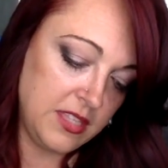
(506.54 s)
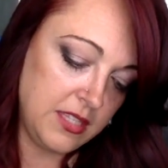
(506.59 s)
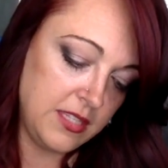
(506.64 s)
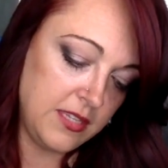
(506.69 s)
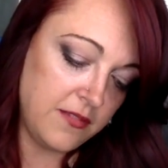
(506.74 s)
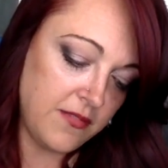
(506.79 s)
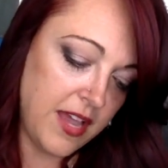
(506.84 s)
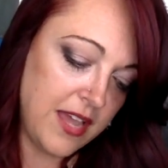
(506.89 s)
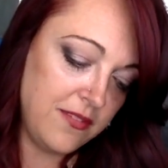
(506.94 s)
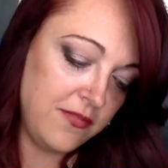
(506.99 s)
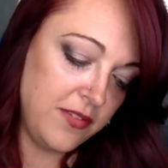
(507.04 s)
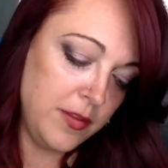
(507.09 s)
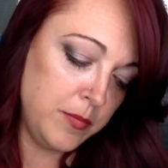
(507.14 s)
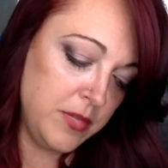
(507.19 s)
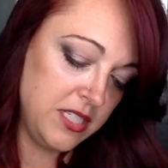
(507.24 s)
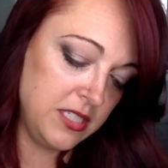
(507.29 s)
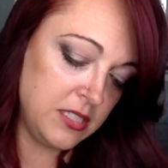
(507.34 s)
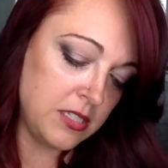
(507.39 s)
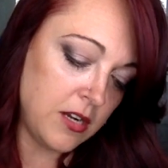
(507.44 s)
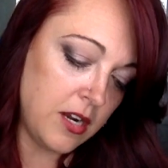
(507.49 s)
Divine
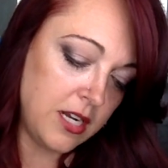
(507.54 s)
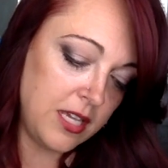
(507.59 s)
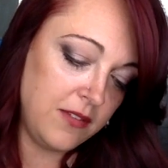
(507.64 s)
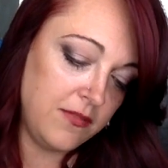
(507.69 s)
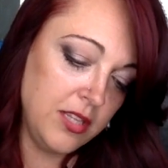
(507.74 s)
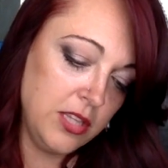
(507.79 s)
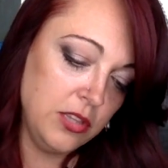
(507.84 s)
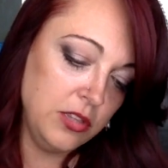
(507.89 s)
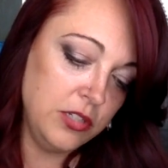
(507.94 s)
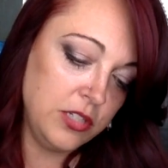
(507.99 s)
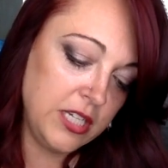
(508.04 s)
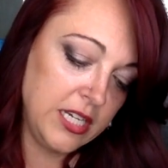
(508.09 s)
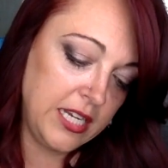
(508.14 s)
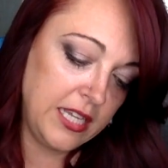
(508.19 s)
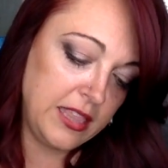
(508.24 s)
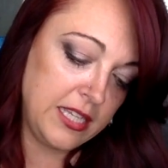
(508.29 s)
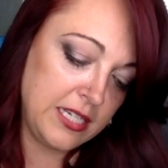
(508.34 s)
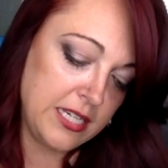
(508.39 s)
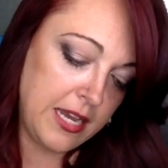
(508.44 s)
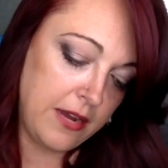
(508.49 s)
feminine's not even looking
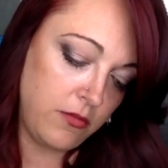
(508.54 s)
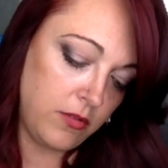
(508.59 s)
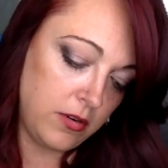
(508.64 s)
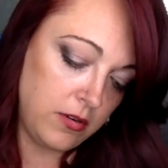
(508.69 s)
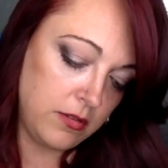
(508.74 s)
at the tower.